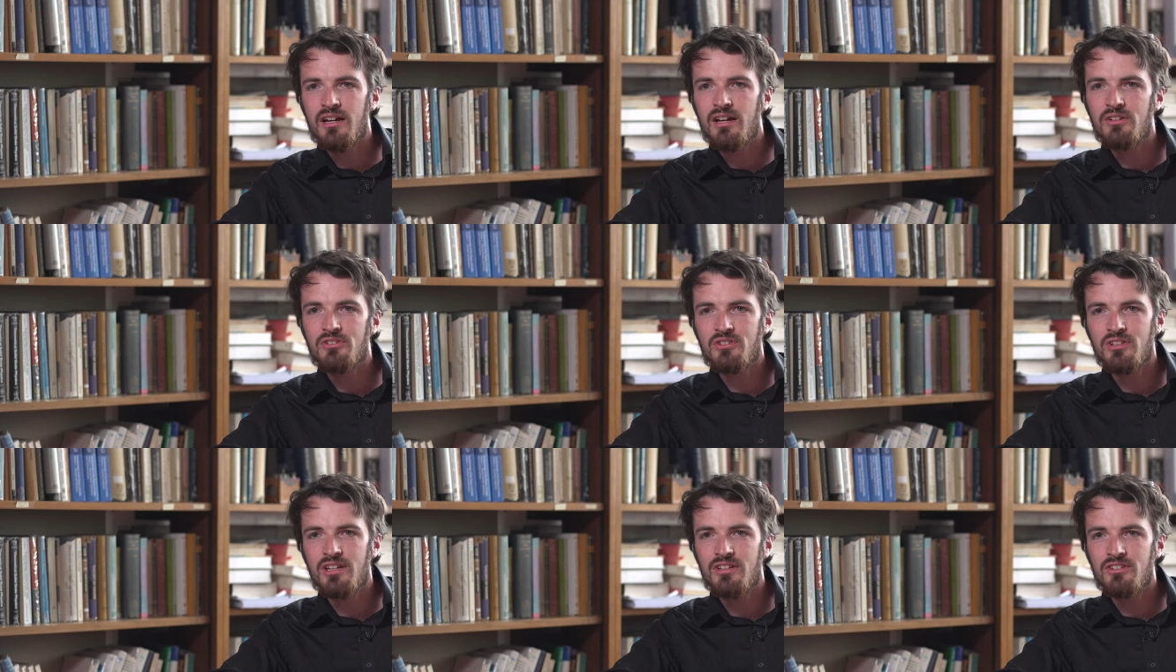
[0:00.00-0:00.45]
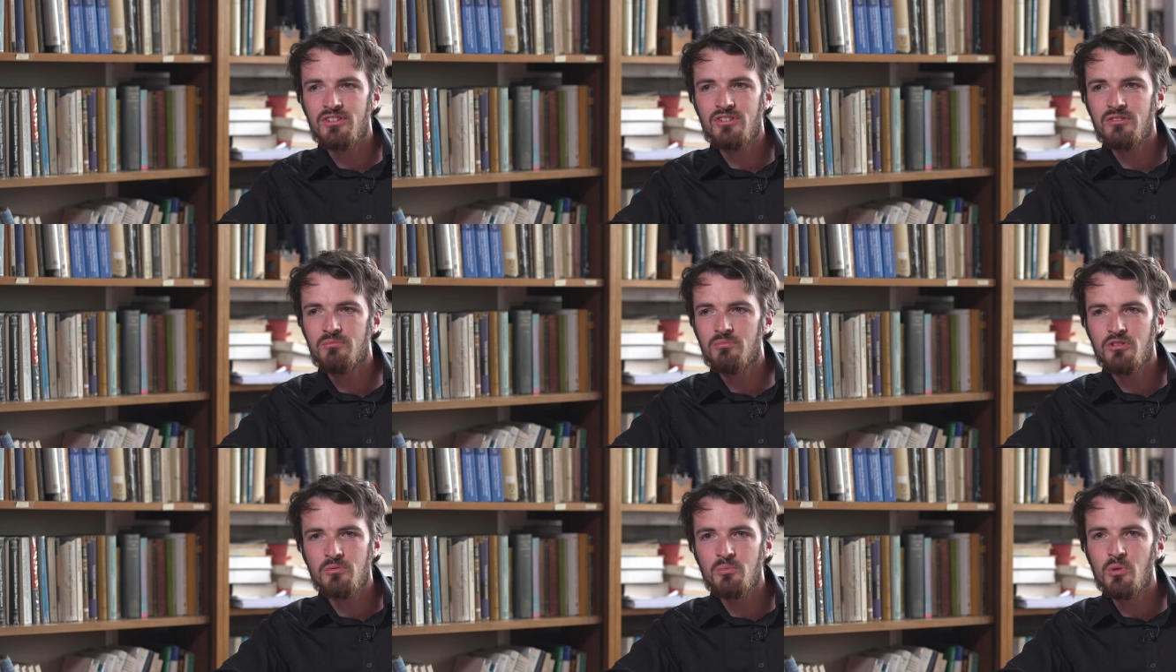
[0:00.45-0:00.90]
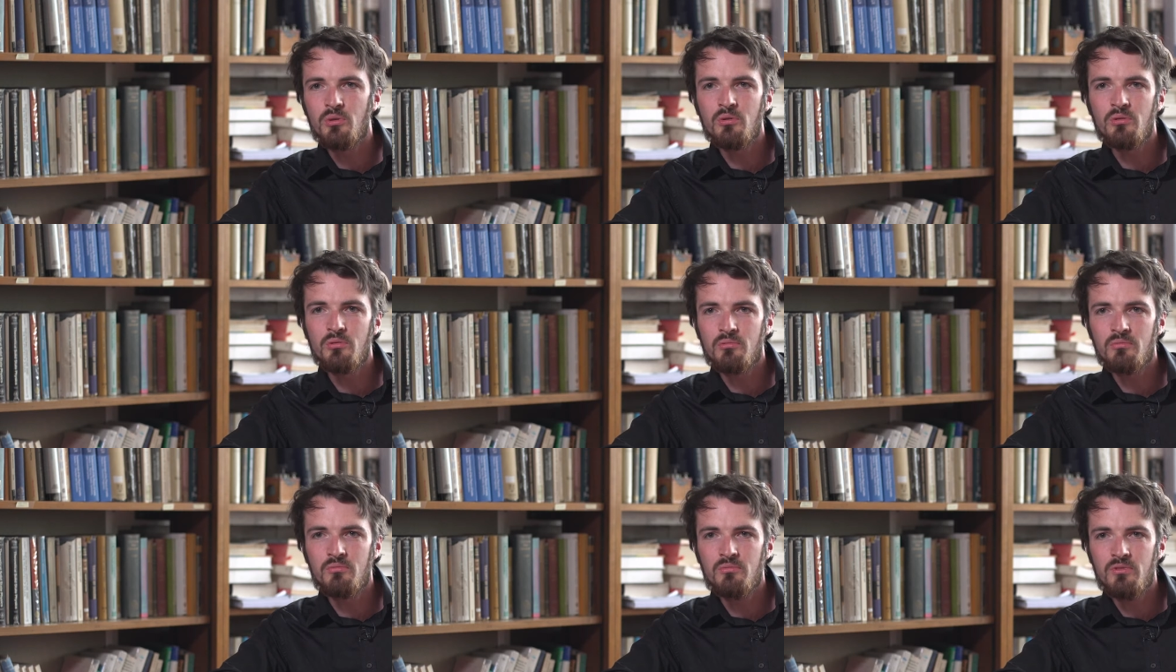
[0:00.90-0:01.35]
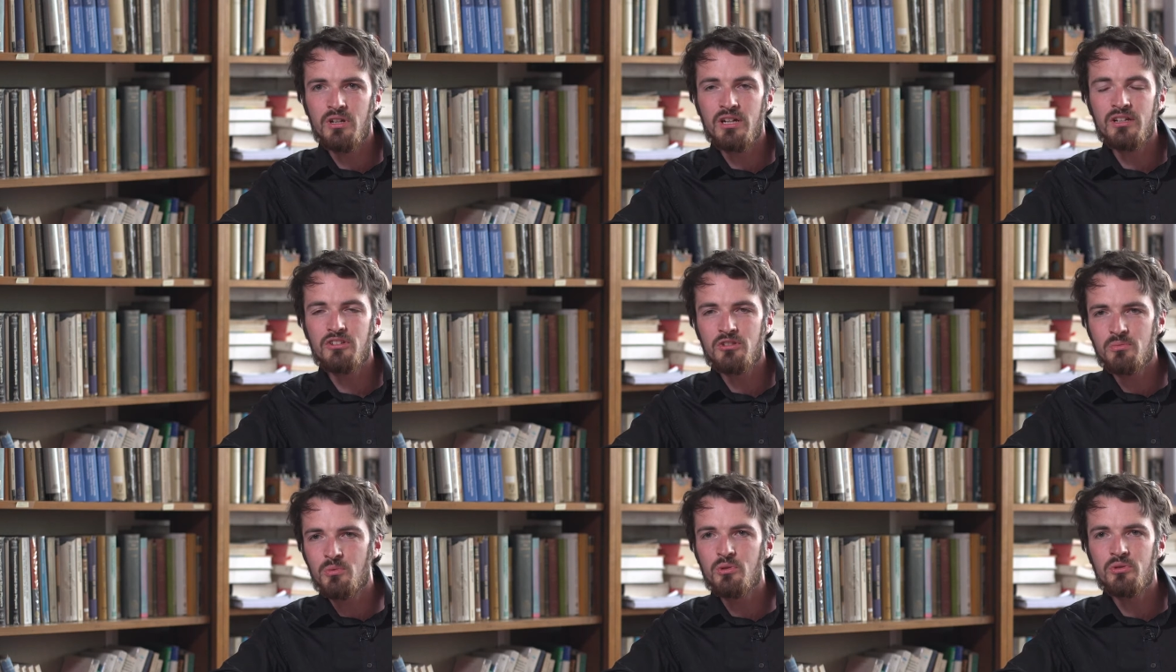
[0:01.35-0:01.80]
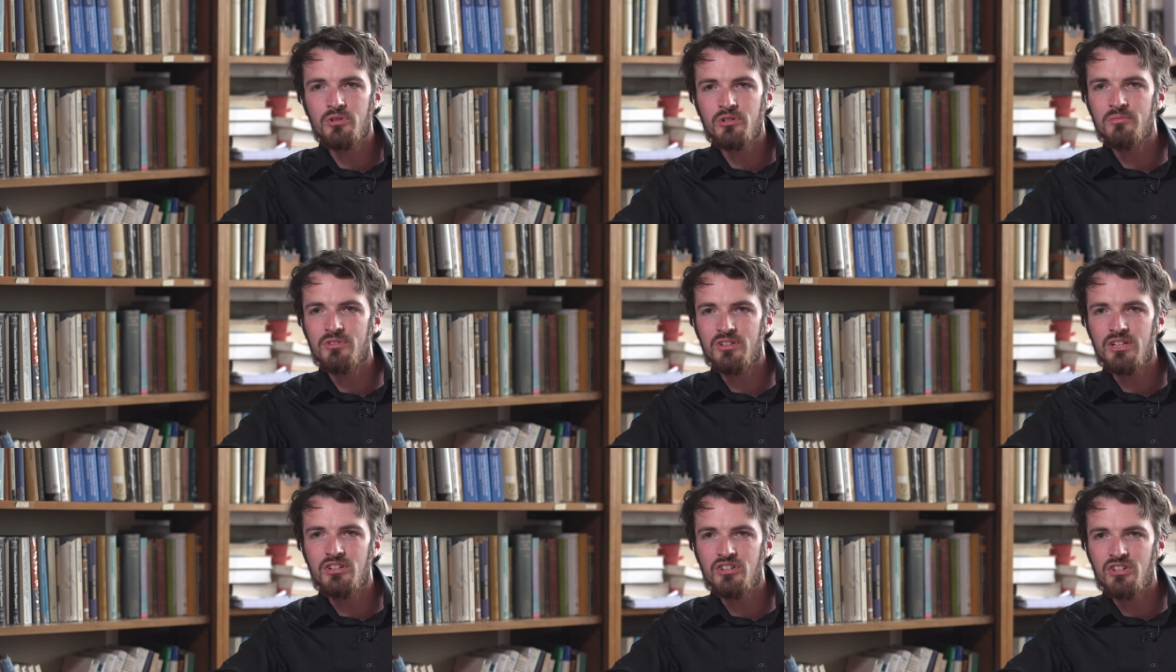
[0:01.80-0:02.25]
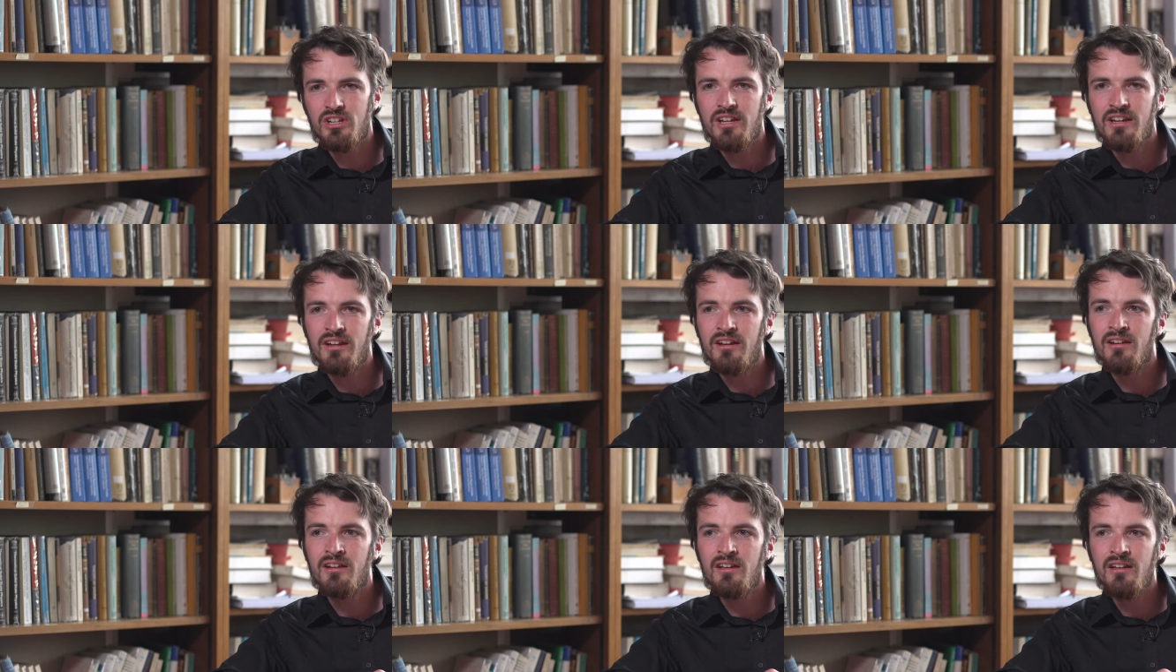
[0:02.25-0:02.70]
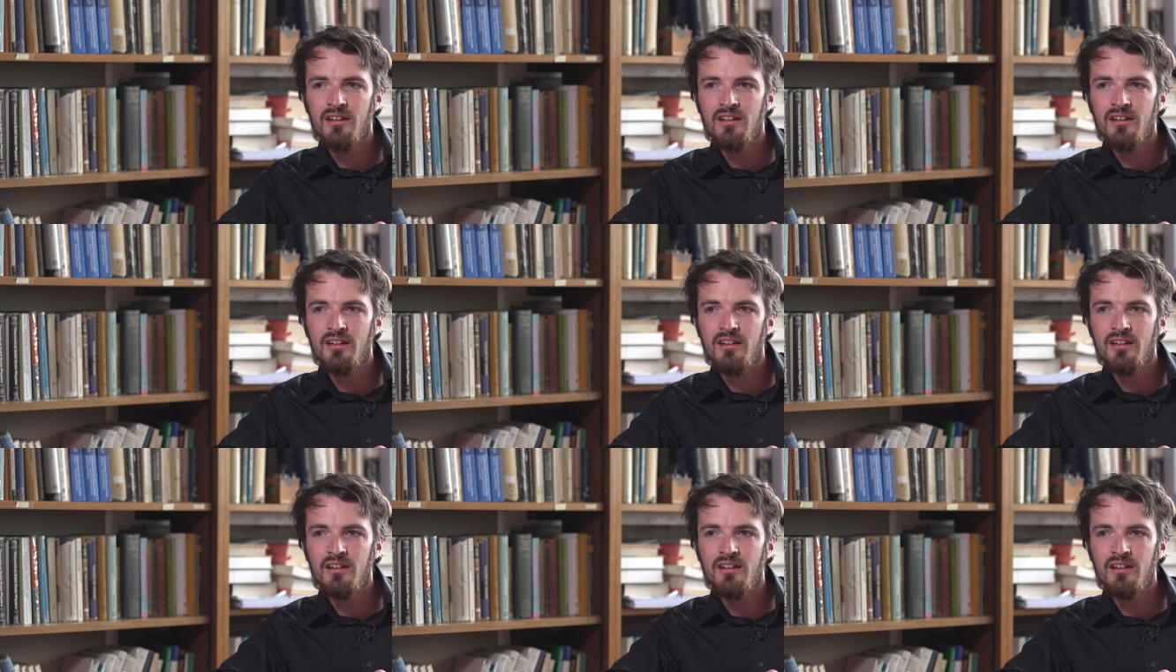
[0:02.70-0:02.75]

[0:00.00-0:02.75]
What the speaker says: so that's small group teaching,